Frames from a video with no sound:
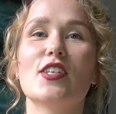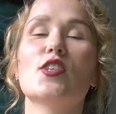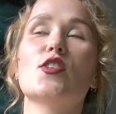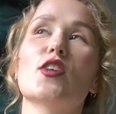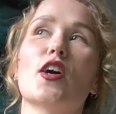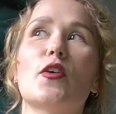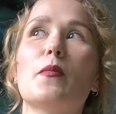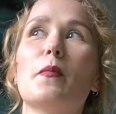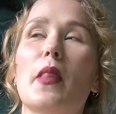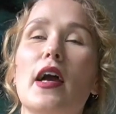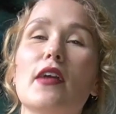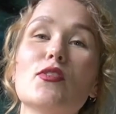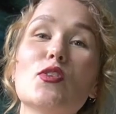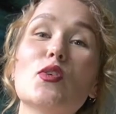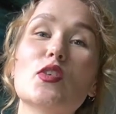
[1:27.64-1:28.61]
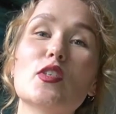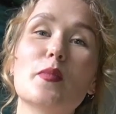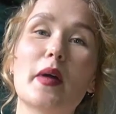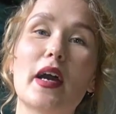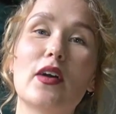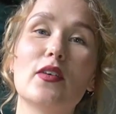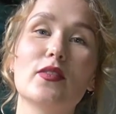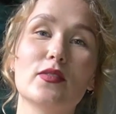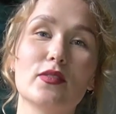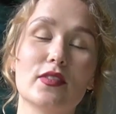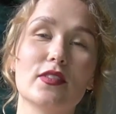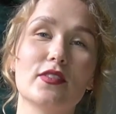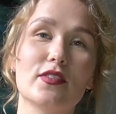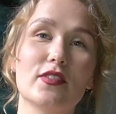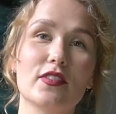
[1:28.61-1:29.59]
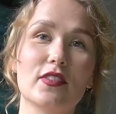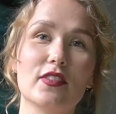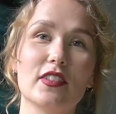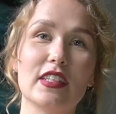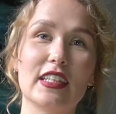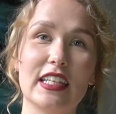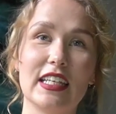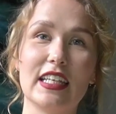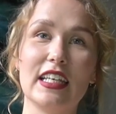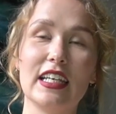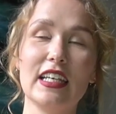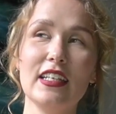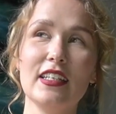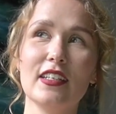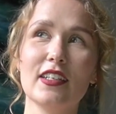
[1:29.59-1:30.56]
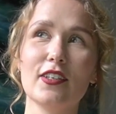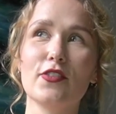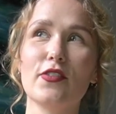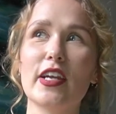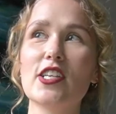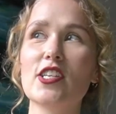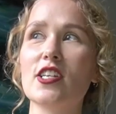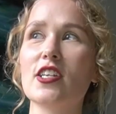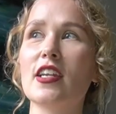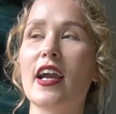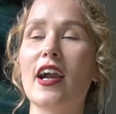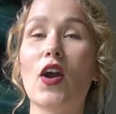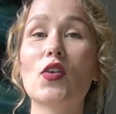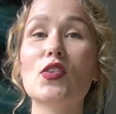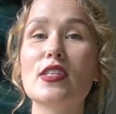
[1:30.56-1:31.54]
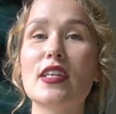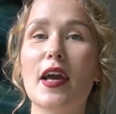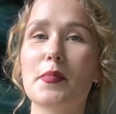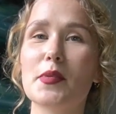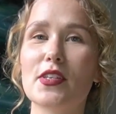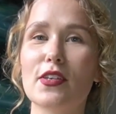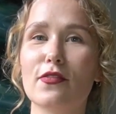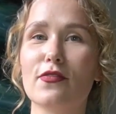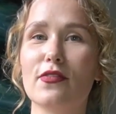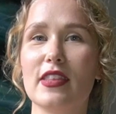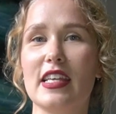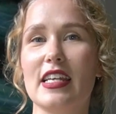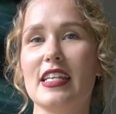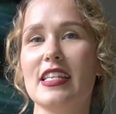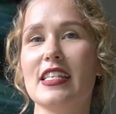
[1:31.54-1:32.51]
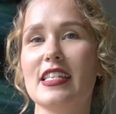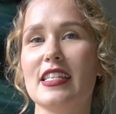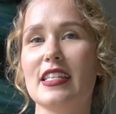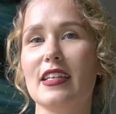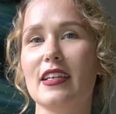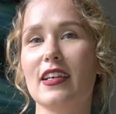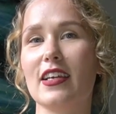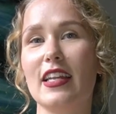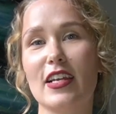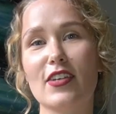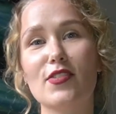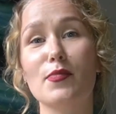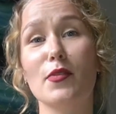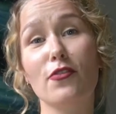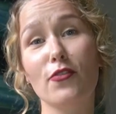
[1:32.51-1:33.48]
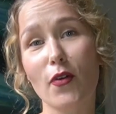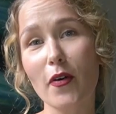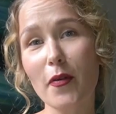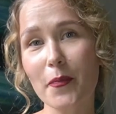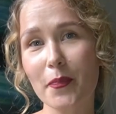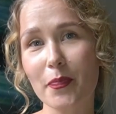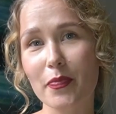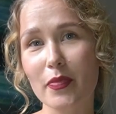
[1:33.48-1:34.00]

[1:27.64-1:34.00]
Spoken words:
So I've talked about the creation and concept of this collection before.